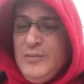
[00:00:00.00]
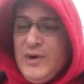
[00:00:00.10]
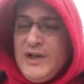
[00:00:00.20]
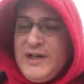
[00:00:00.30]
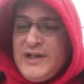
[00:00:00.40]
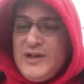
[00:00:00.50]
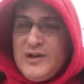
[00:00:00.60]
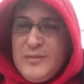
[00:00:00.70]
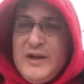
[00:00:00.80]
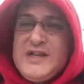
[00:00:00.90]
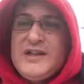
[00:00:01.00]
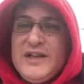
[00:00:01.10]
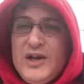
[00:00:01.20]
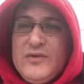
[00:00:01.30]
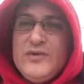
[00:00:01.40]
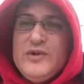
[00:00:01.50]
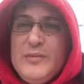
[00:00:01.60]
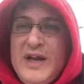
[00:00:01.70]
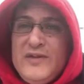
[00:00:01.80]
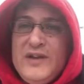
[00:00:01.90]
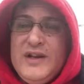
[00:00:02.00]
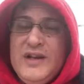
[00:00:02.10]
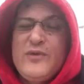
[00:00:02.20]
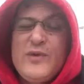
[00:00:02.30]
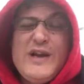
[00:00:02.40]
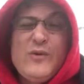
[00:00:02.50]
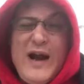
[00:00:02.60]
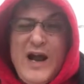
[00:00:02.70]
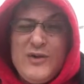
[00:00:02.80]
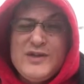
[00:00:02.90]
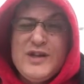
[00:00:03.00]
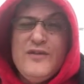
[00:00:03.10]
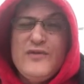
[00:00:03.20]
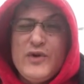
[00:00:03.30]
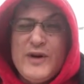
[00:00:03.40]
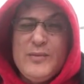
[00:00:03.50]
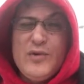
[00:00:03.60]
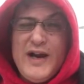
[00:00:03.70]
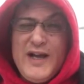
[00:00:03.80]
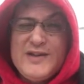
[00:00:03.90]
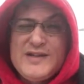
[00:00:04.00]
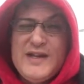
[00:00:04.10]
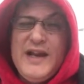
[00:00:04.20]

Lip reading: But you basically go through the method, 3 rounds of 30 breaths.